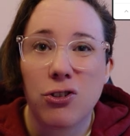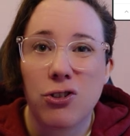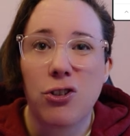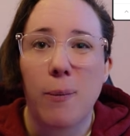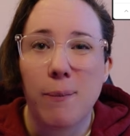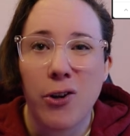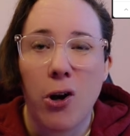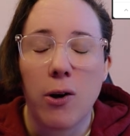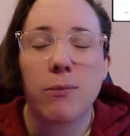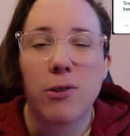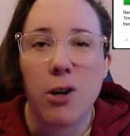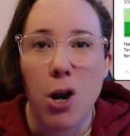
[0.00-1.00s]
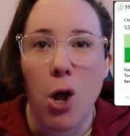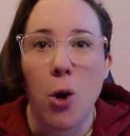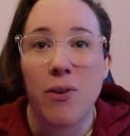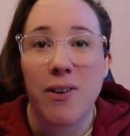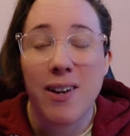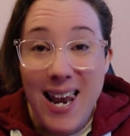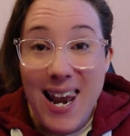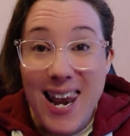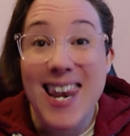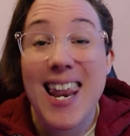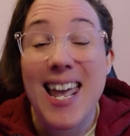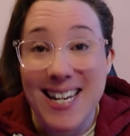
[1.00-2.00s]
sometimes load
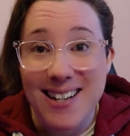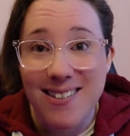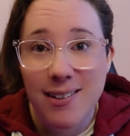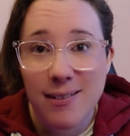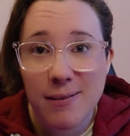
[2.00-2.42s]
late.